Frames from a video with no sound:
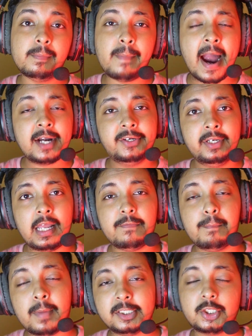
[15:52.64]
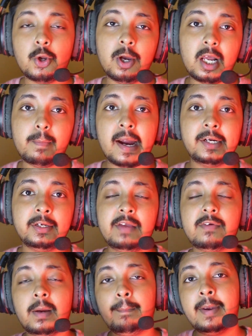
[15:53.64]
battery life, much longer battery
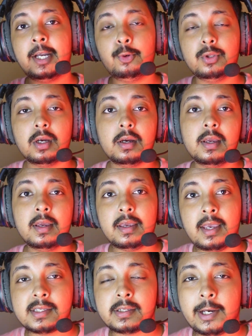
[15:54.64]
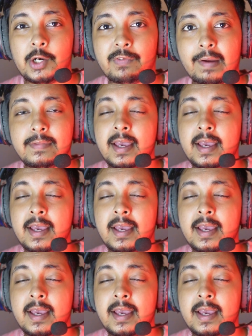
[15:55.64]
life compared to the Acer Nitro 5.